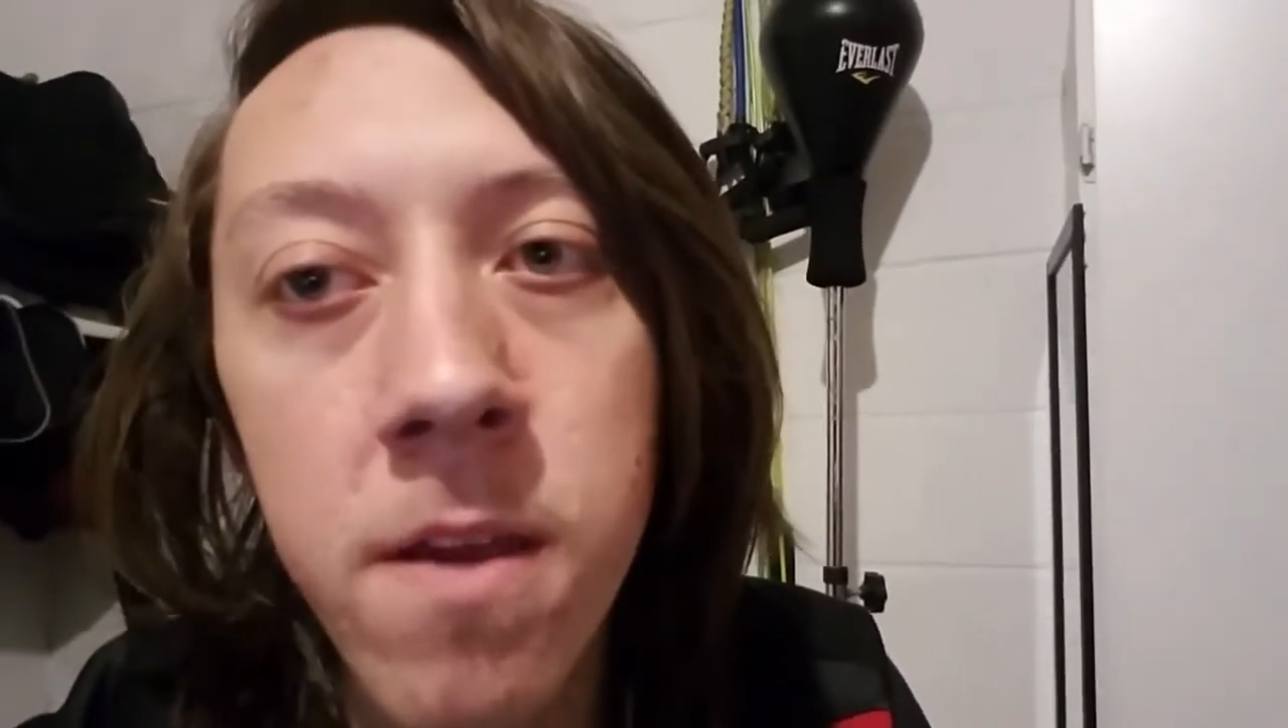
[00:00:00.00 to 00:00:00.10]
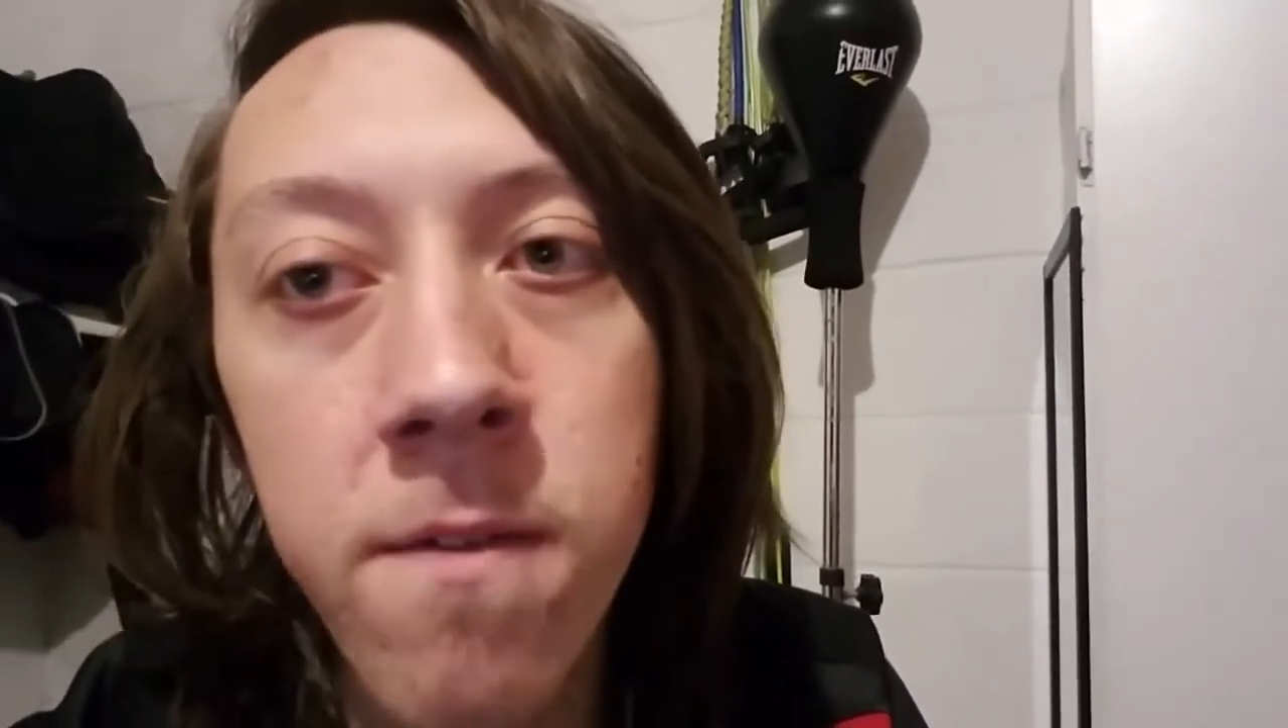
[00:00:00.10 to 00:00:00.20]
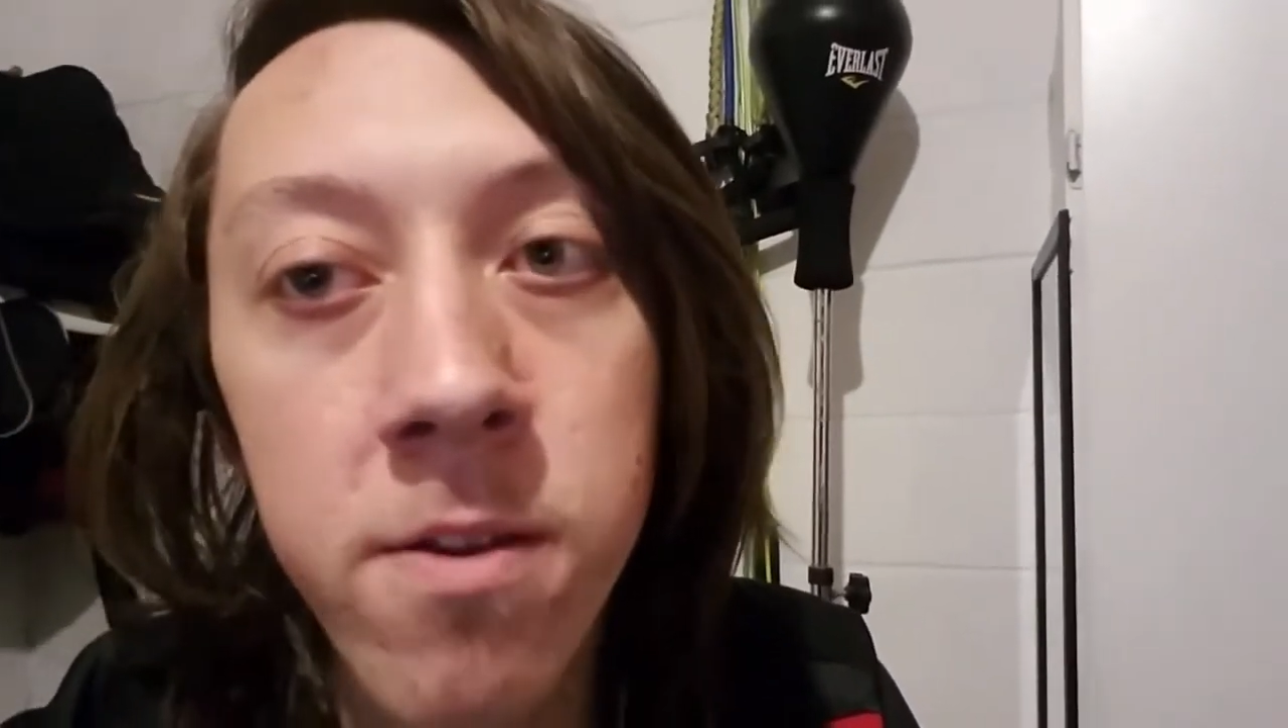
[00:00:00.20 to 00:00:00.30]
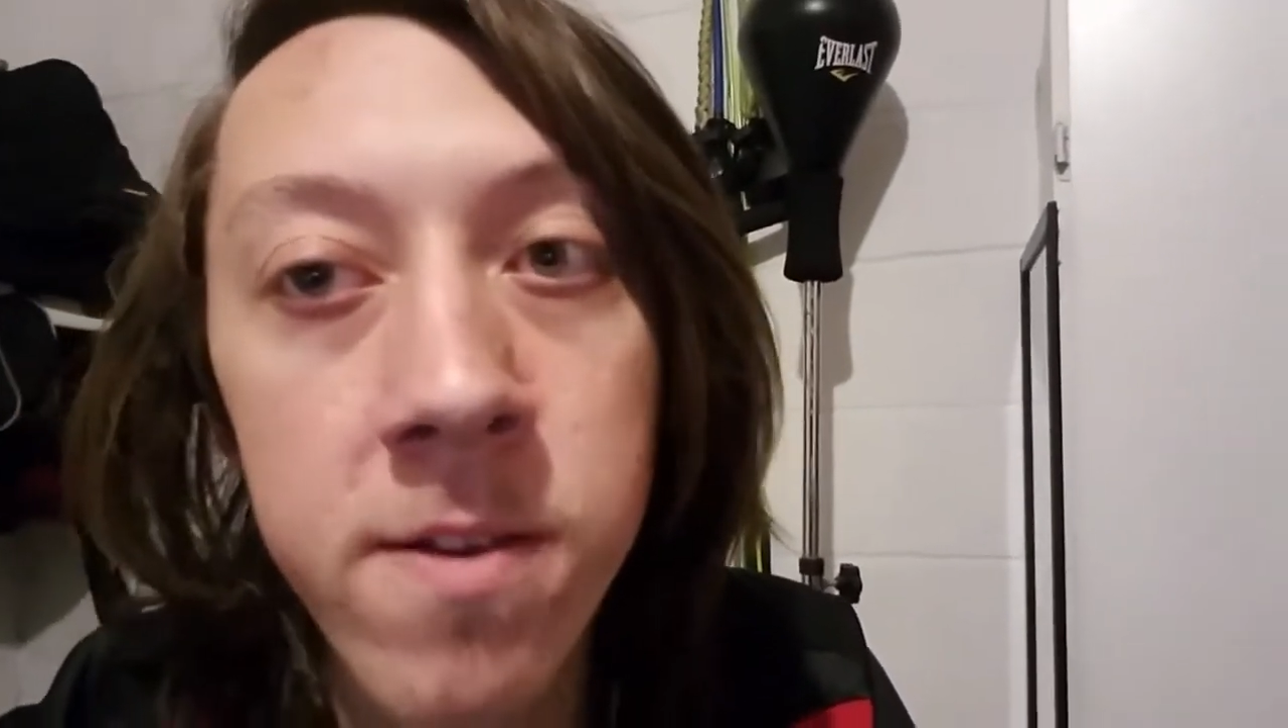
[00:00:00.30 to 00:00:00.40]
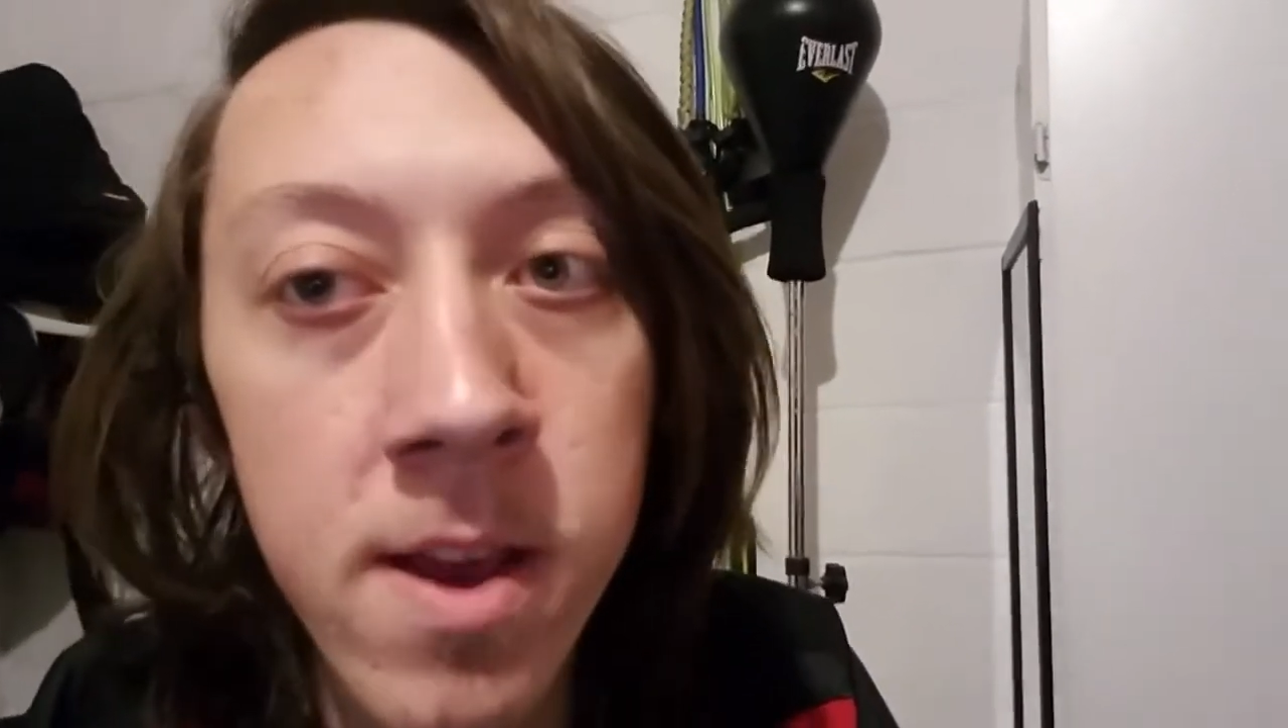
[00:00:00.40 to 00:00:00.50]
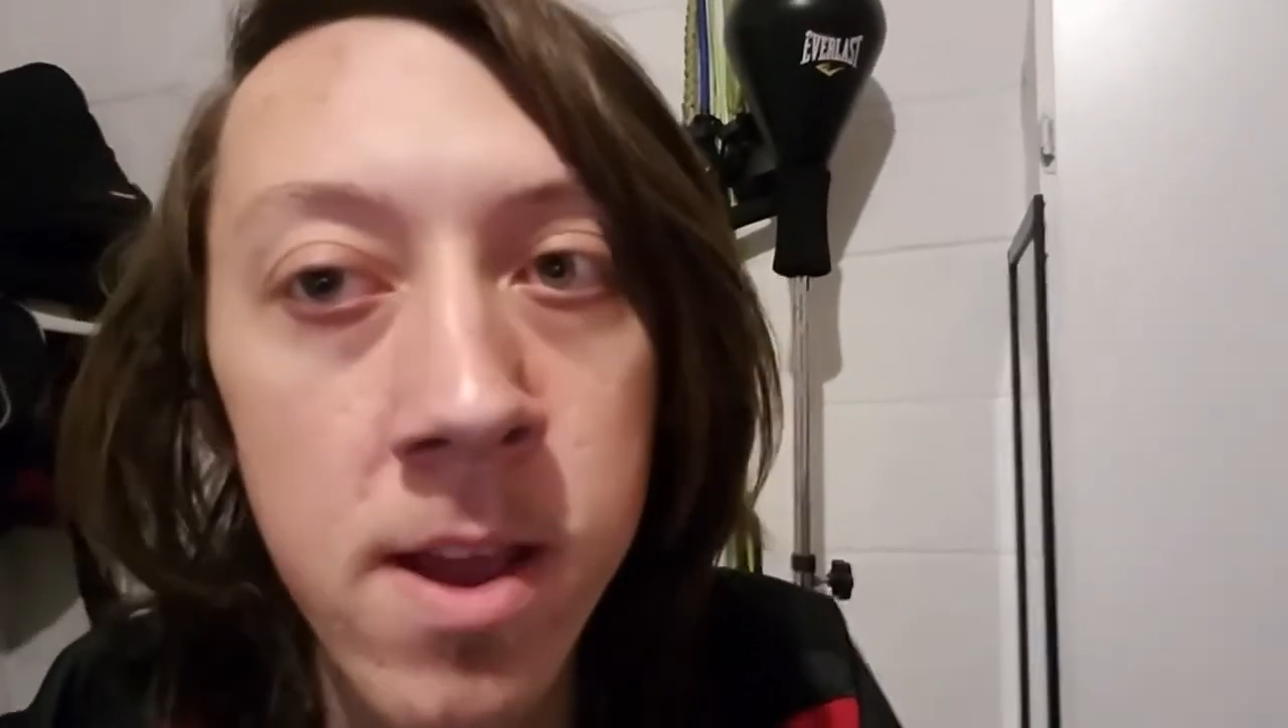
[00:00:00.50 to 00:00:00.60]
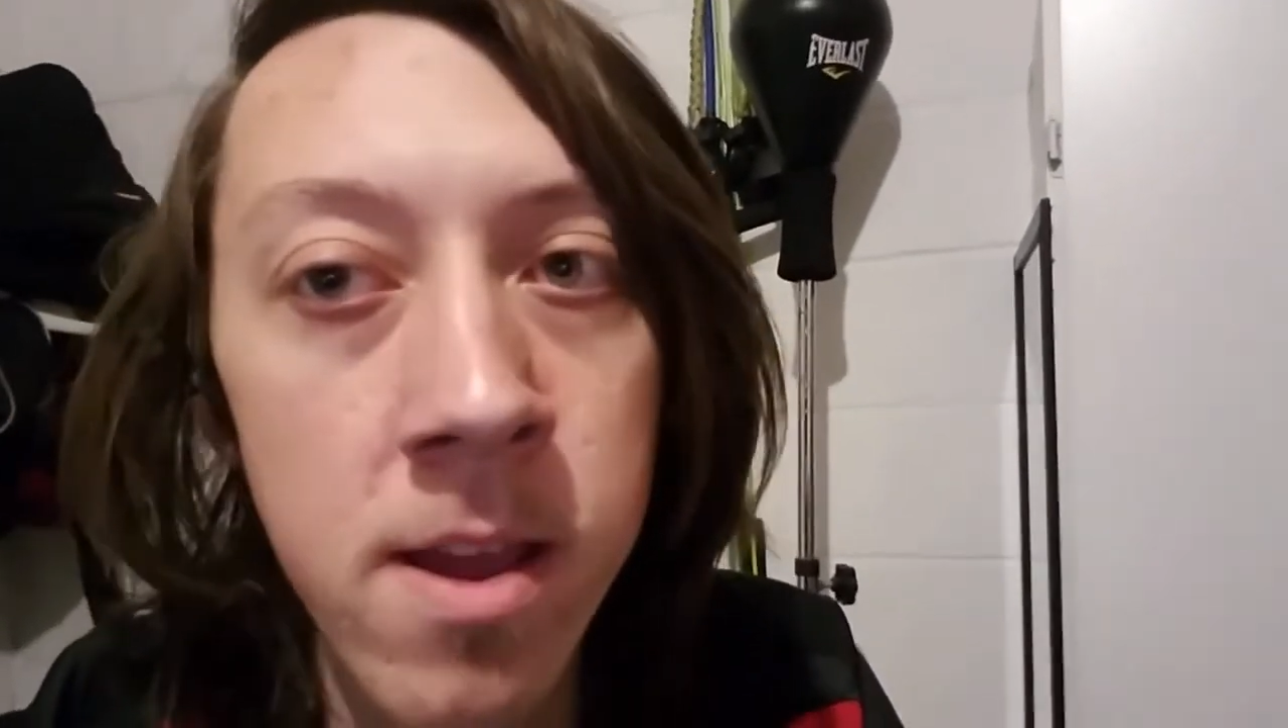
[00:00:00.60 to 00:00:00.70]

you're checking,